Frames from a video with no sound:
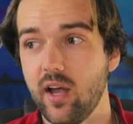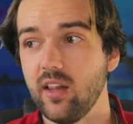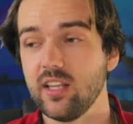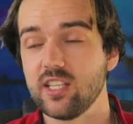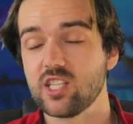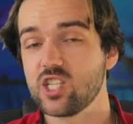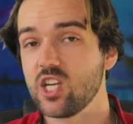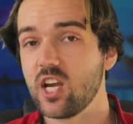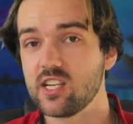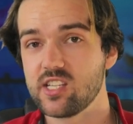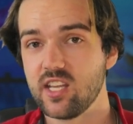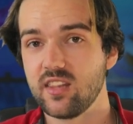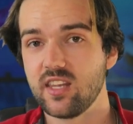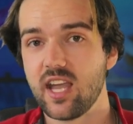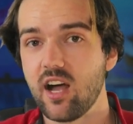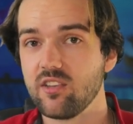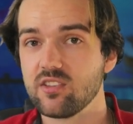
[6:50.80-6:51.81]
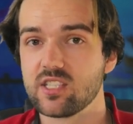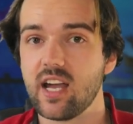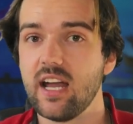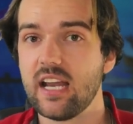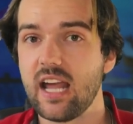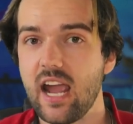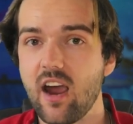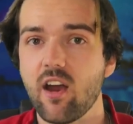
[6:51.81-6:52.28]
well, it sucks in the
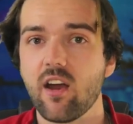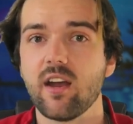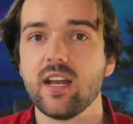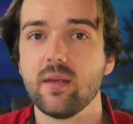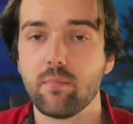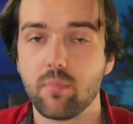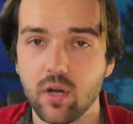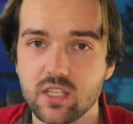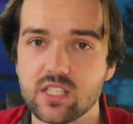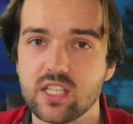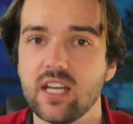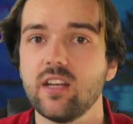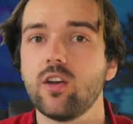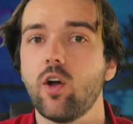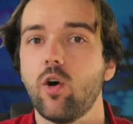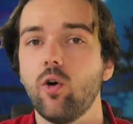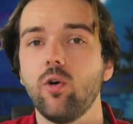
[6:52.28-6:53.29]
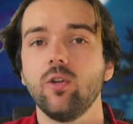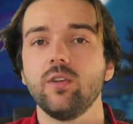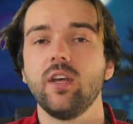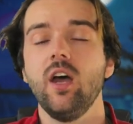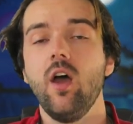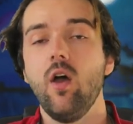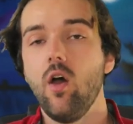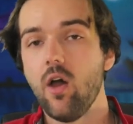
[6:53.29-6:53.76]
outside air and it puts in cold